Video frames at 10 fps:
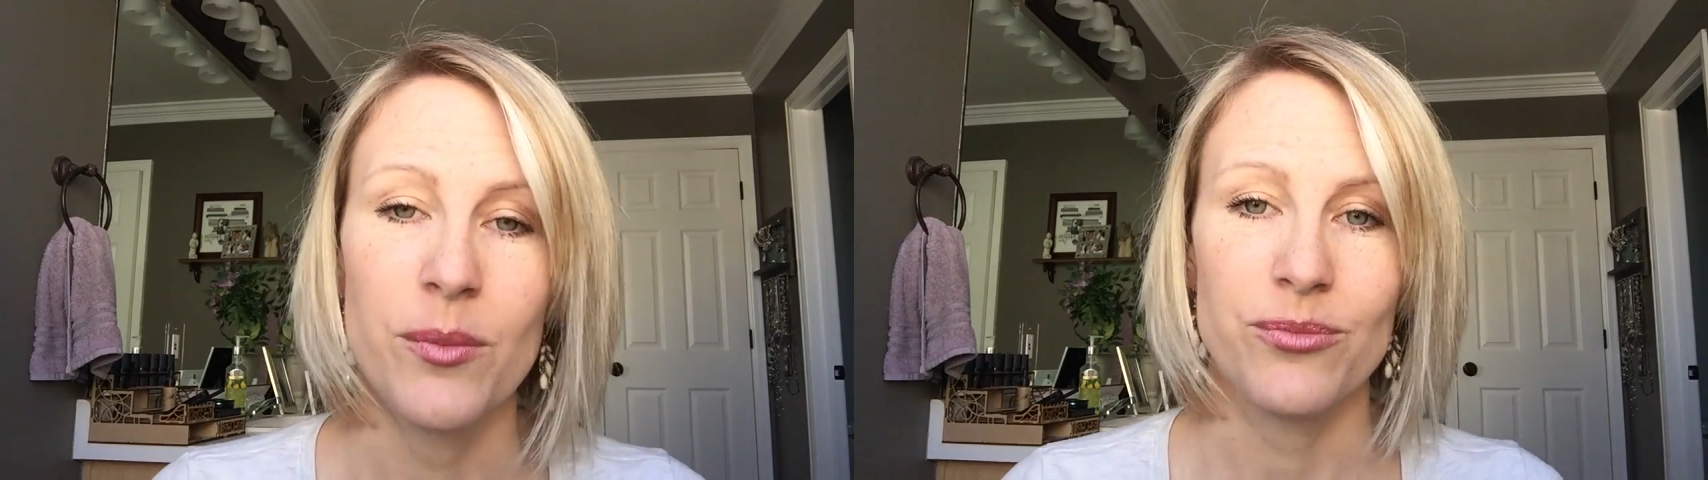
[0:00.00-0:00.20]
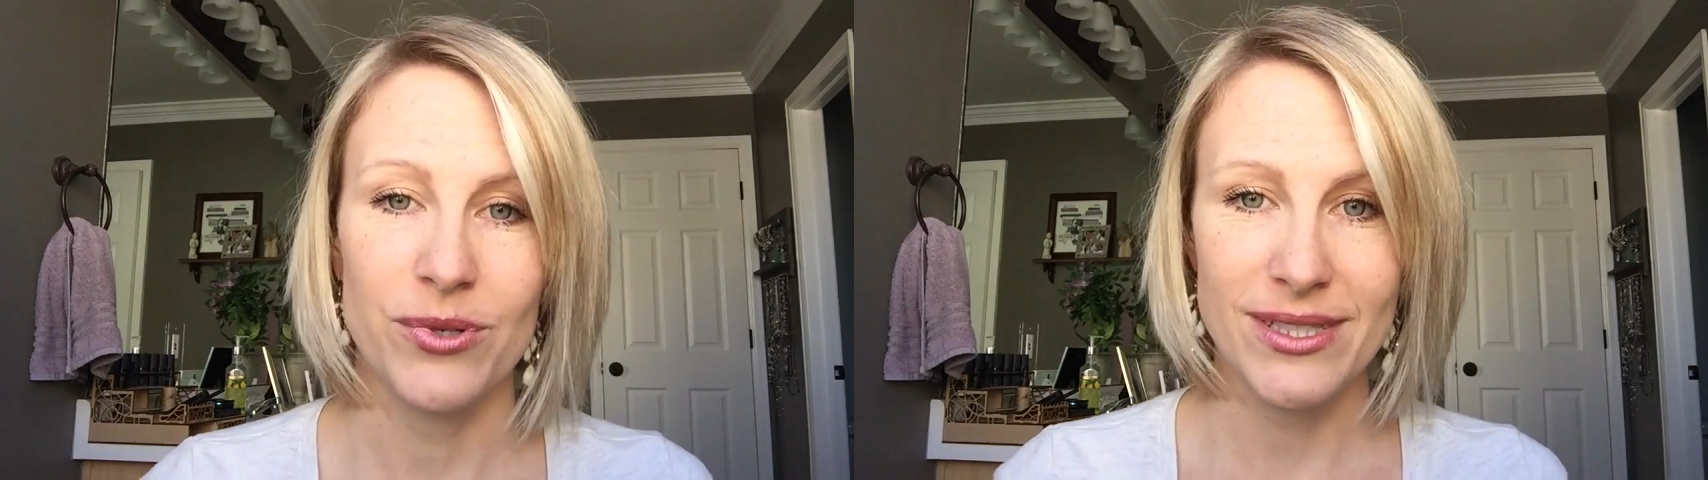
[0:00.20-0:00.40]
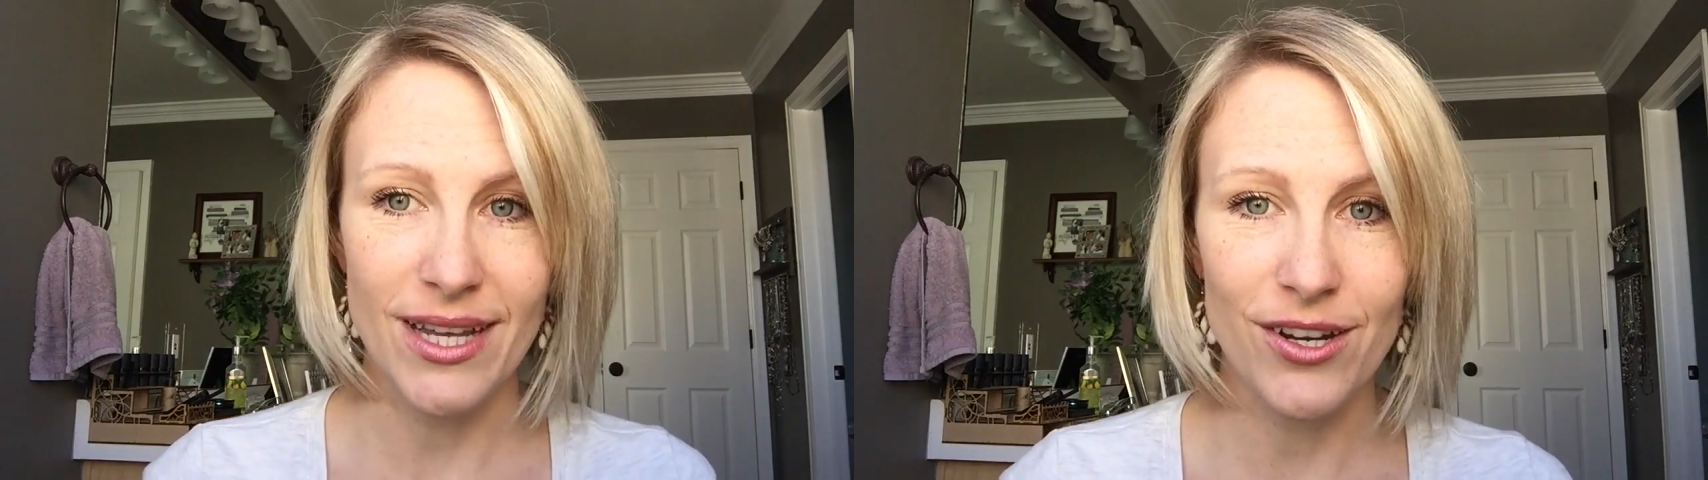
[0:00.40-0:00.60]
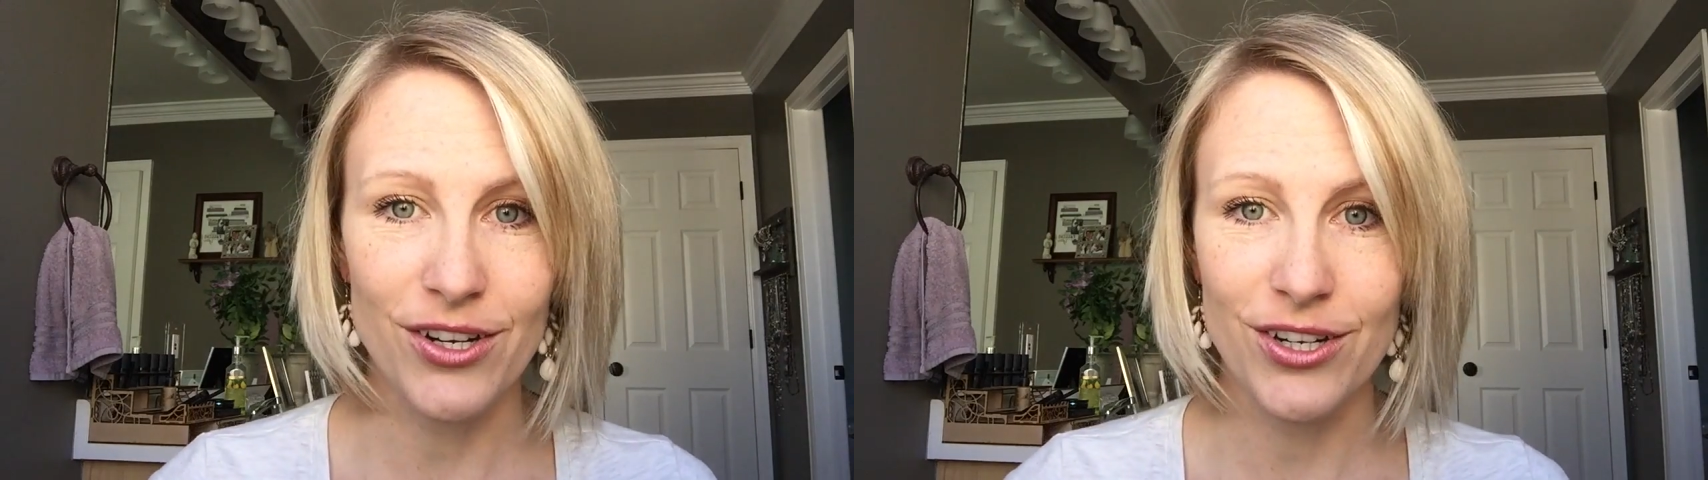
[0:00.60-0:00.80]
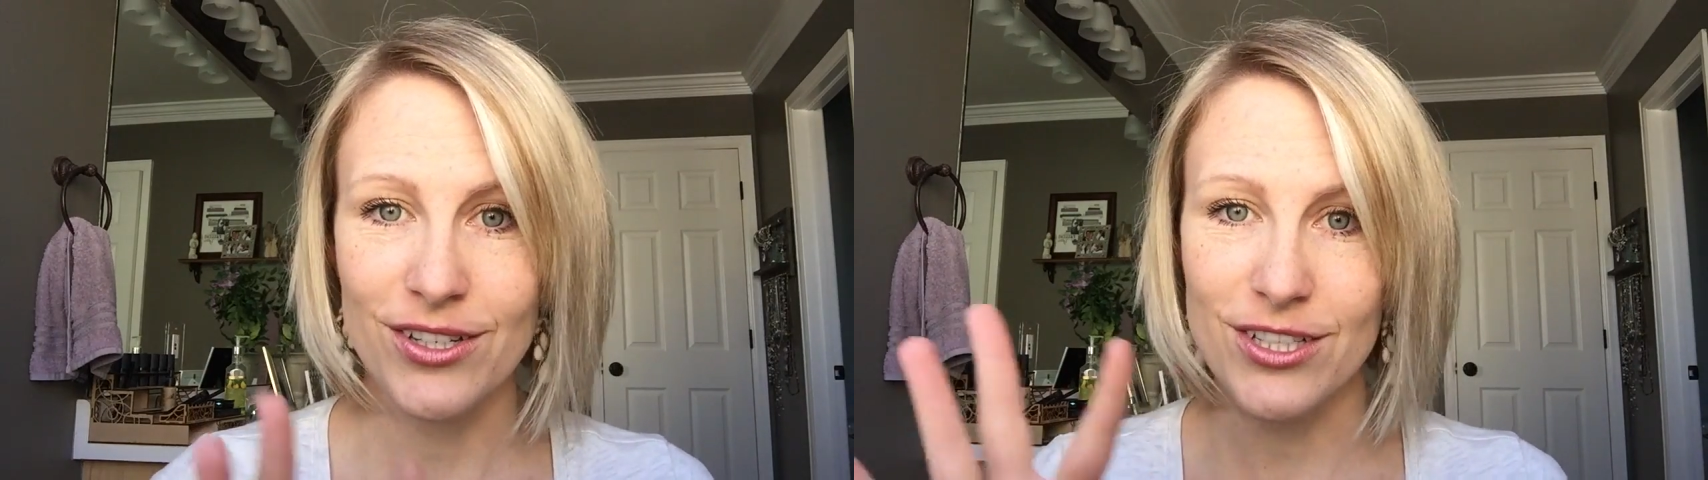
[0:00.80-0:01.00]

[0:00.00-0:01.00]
presenter,